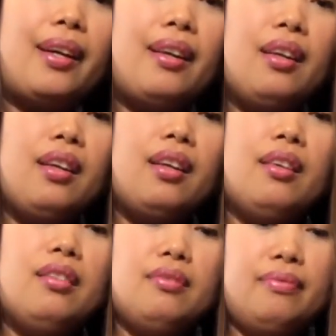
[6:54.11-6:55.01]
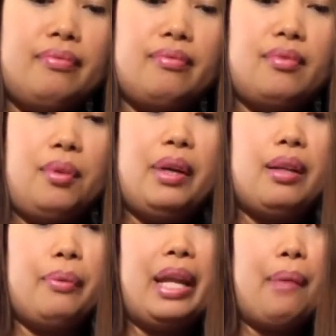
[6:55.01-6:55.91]
Well,
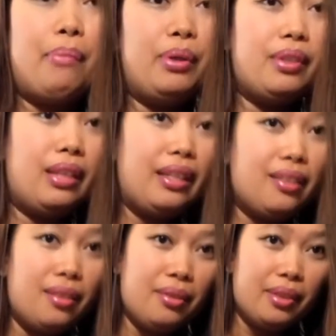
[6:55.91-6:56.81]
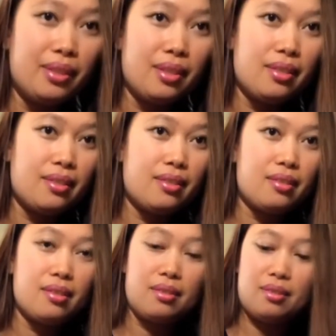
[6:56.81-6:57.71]
when I bought it, I didn't know this is
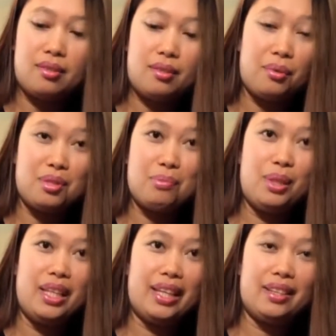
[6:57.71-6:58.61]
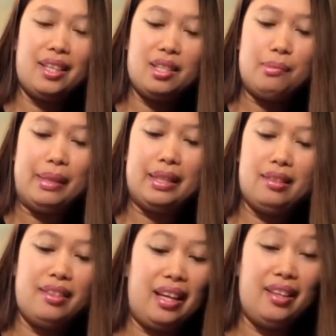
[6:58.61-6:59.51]
so small like this, but
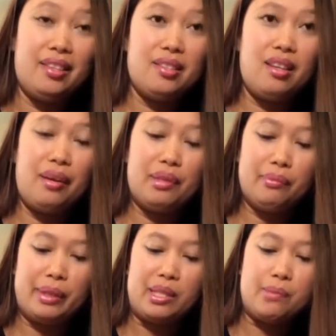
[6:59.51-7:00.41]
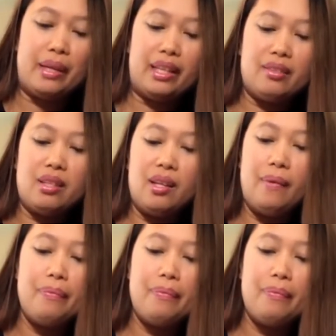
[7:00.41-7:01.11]
yeah, let's see how it works. But it's a